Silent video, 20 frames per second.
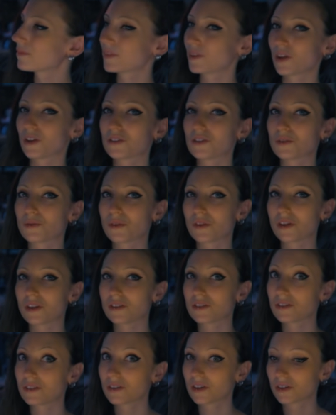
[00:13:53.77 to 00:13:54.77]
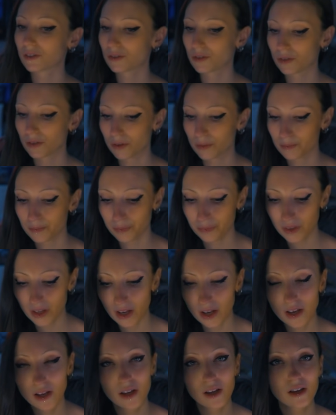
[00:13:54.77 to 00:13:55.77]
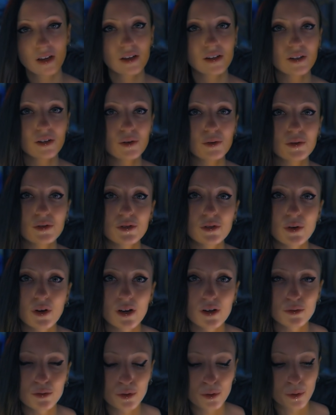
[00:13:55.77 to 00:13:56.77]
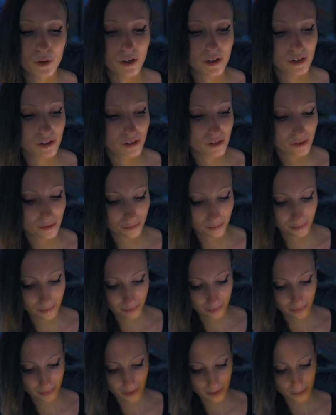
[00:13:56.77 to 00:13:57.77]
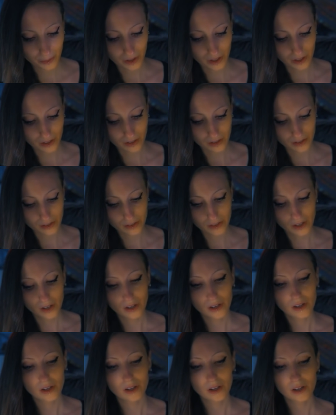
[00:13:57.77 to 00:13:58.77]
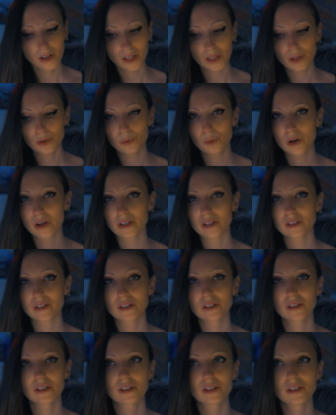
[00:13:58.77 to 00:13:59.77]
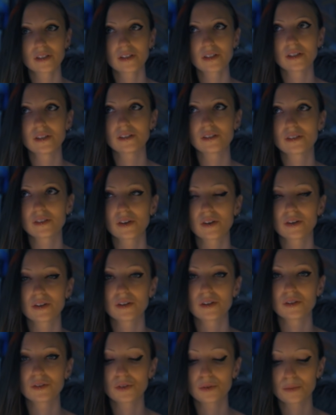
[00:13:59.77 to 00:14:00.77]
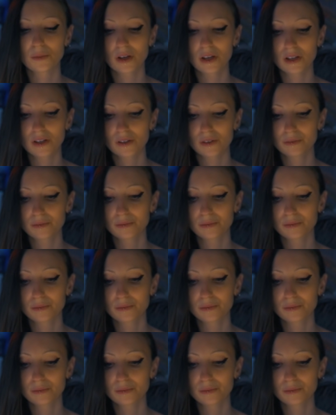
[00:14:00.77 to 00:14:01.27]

Lots of things stick to them. And I also have a white. Let me get this. And the white is harder to make